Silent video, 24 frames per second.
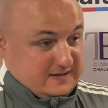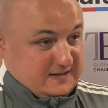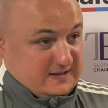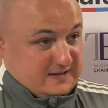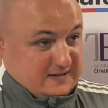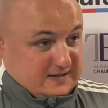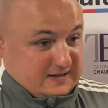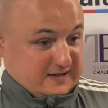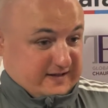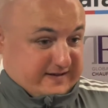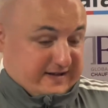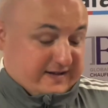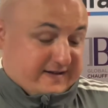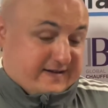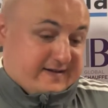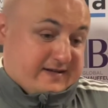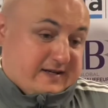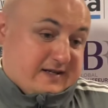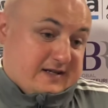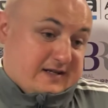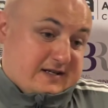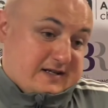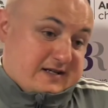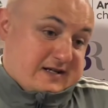It did.
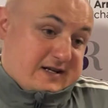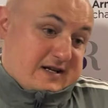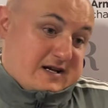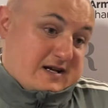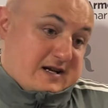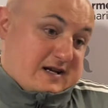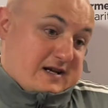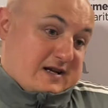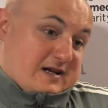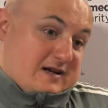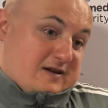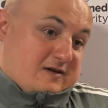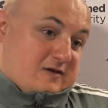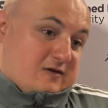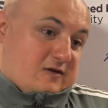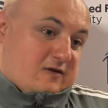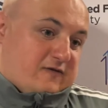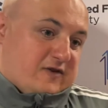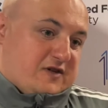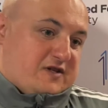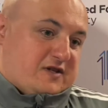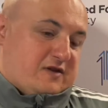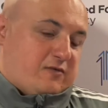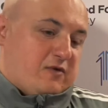
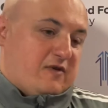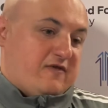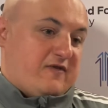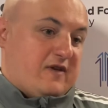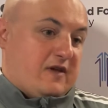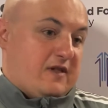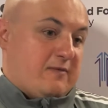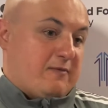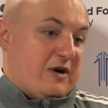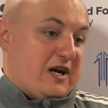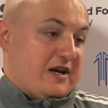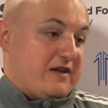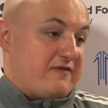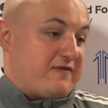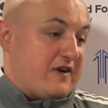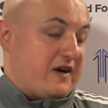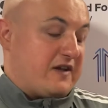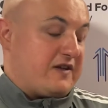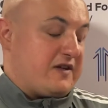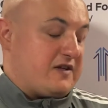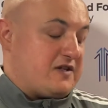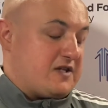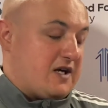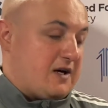Obviously, we've got the man
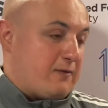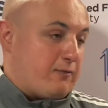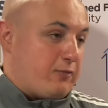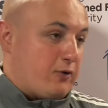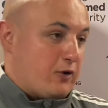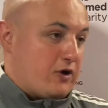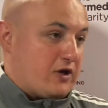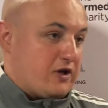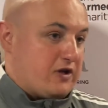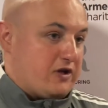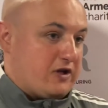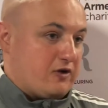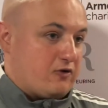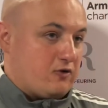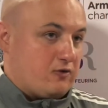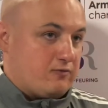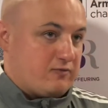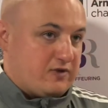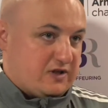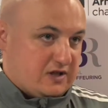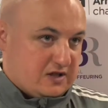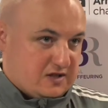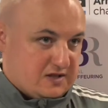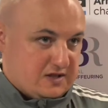advantage at that point, and you're hoping that
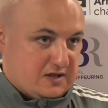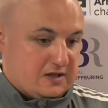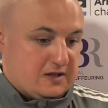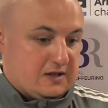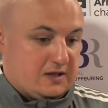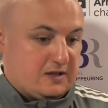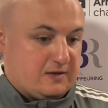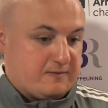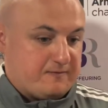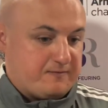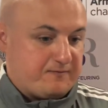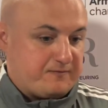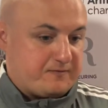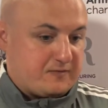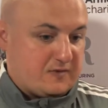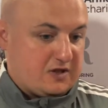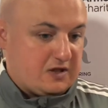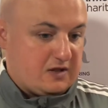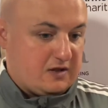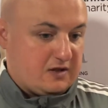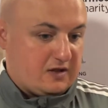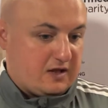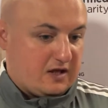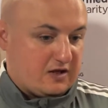you see
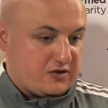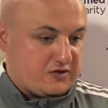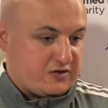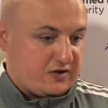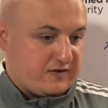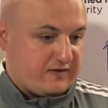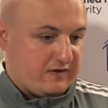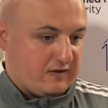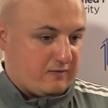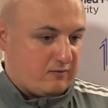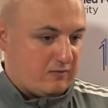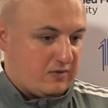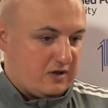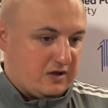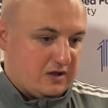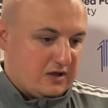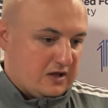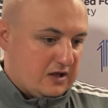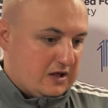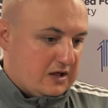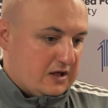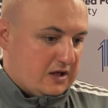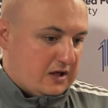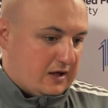the extra time. But
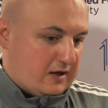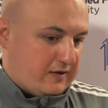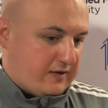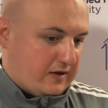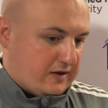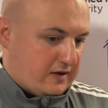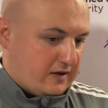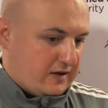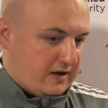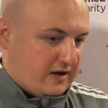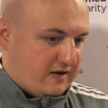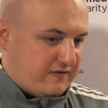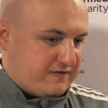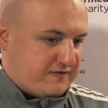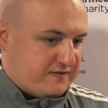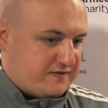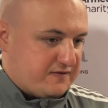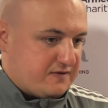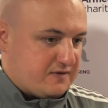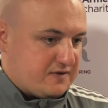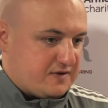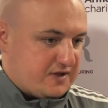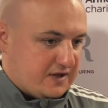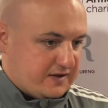I think the ref
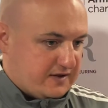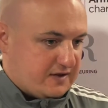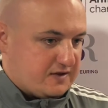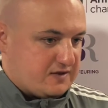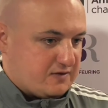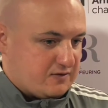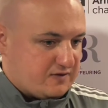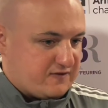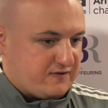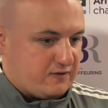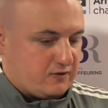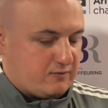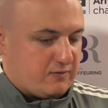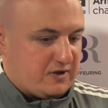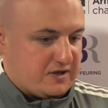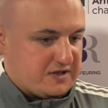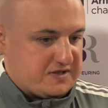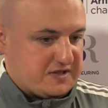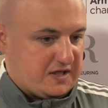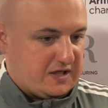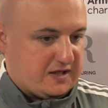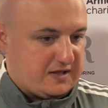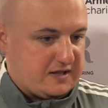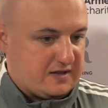said to us it was 4 minutes
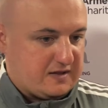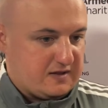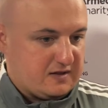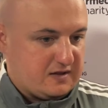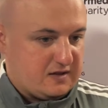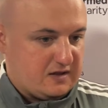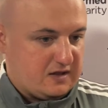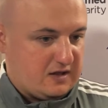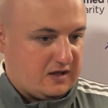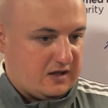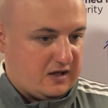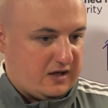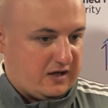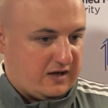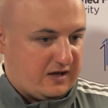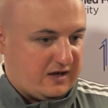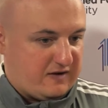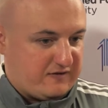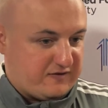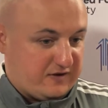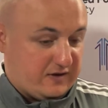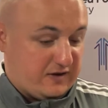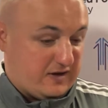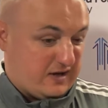added, and
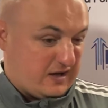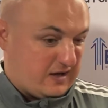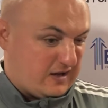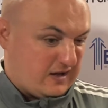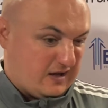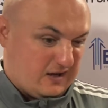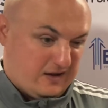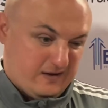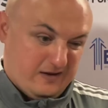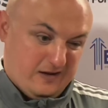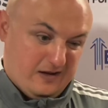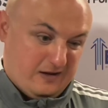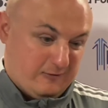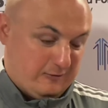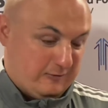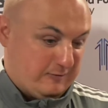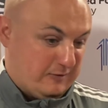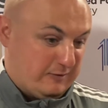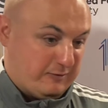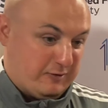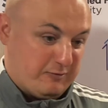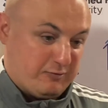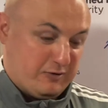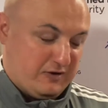after the red card, I think we
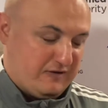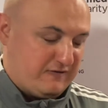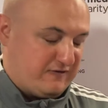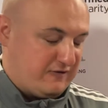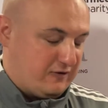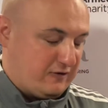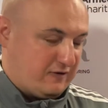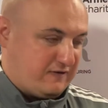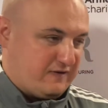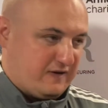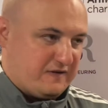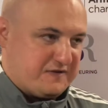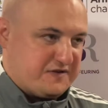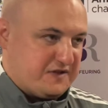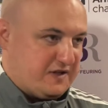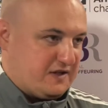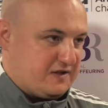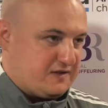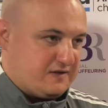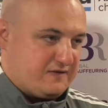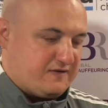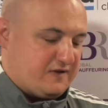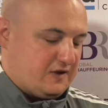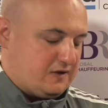maybe played 45 seconds
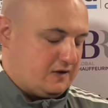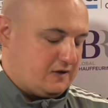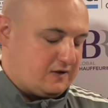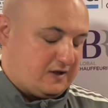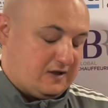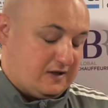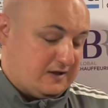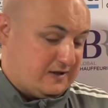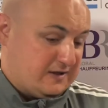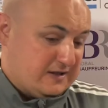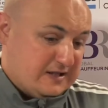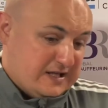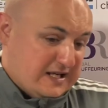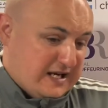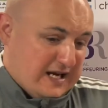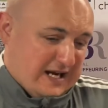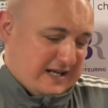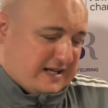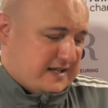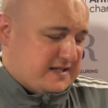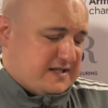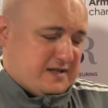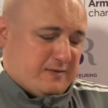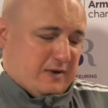if you're lucky. And I can
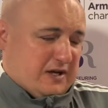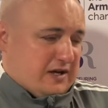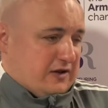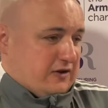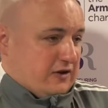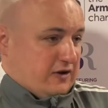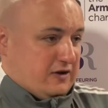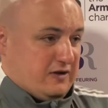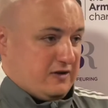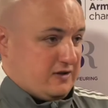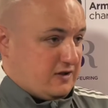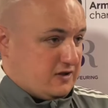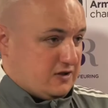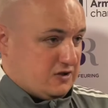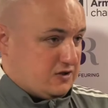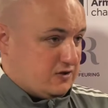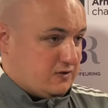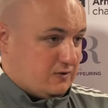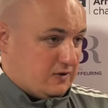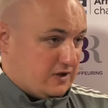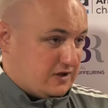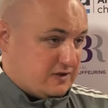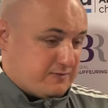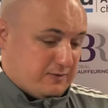why you done it, because you don't
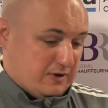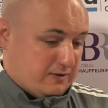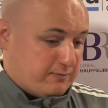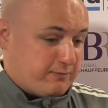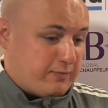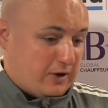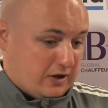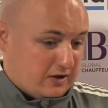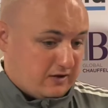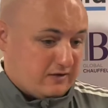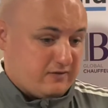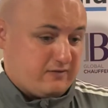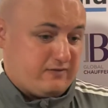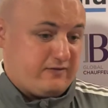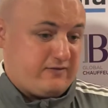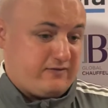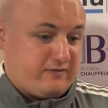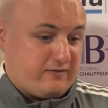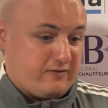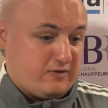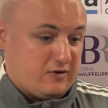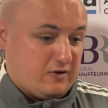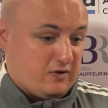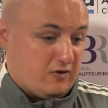want to split it. But
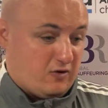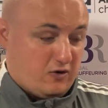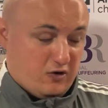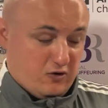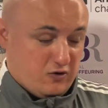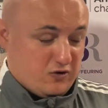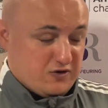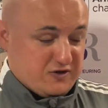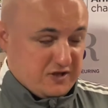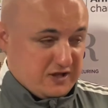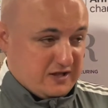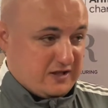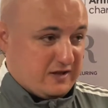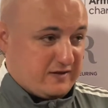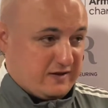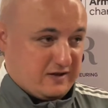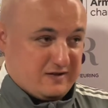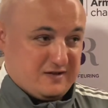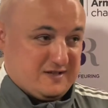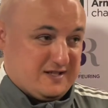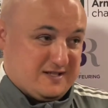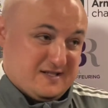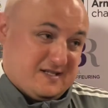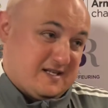on our side of things,
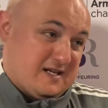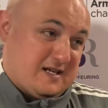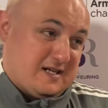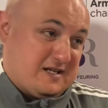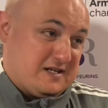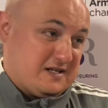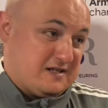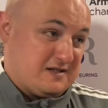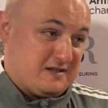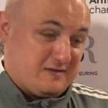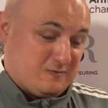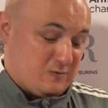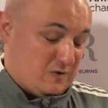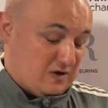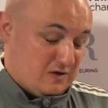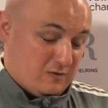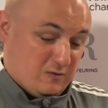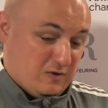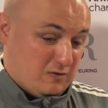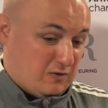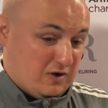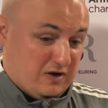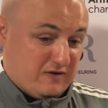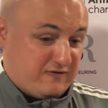it isn't great. We
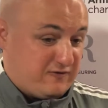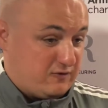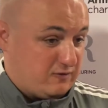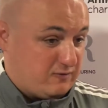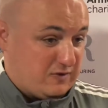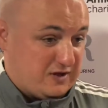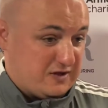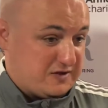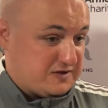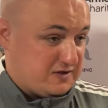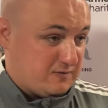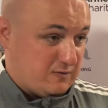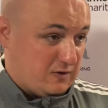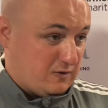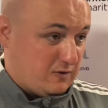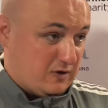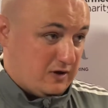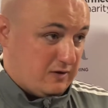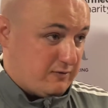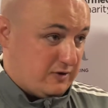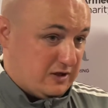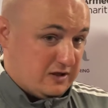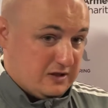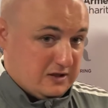want 4 minutes, and we want
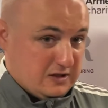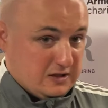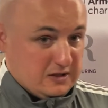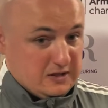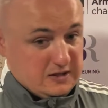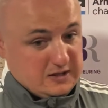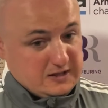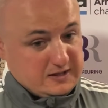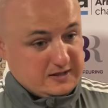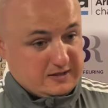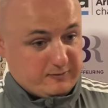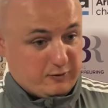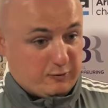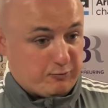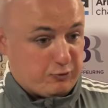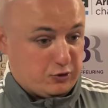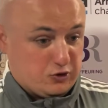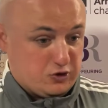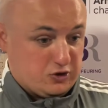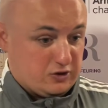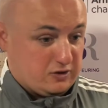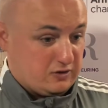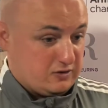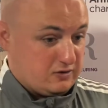to be
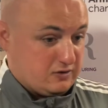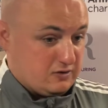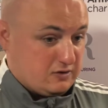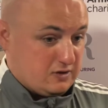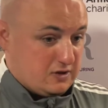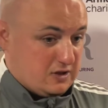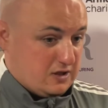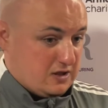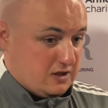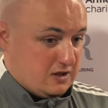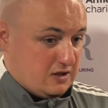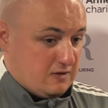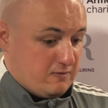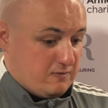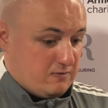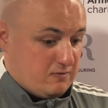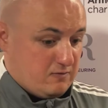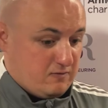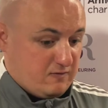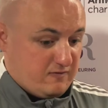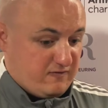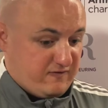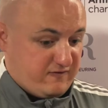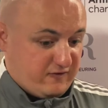pushing
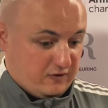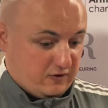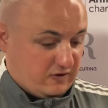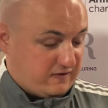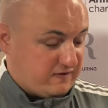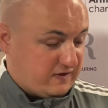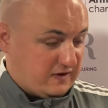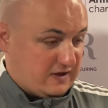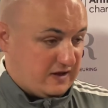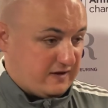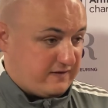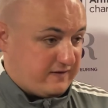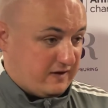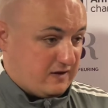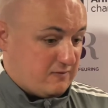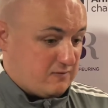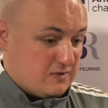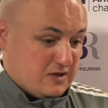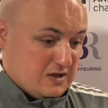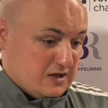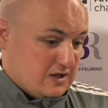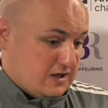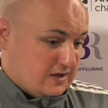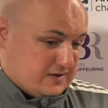fully for that time.
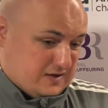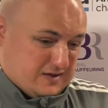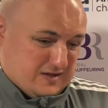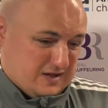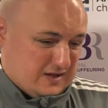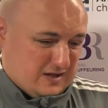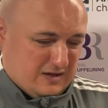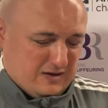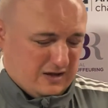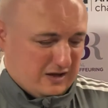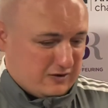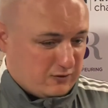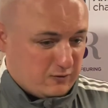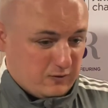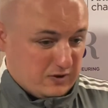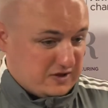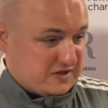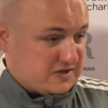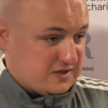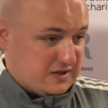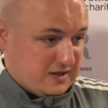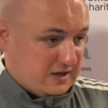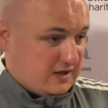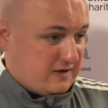As I said, I don't want to
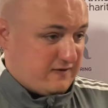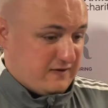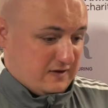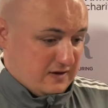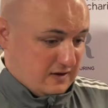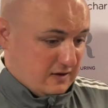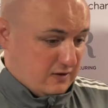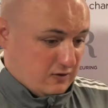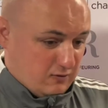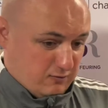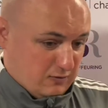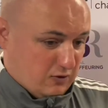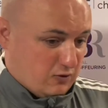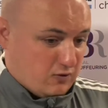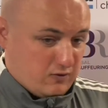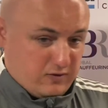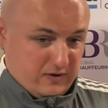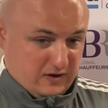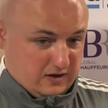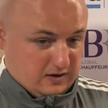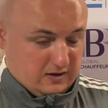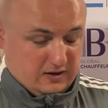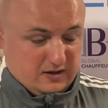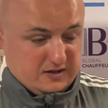sweat the referee. My whole thing
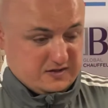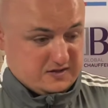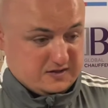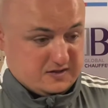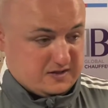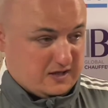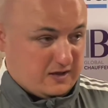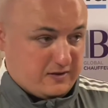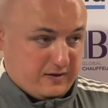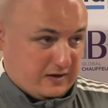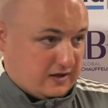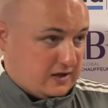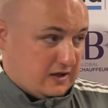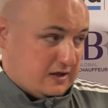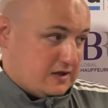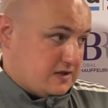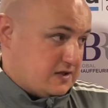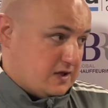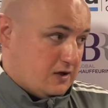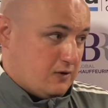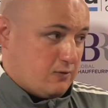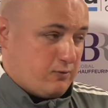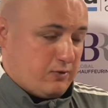in this is I think he needs help.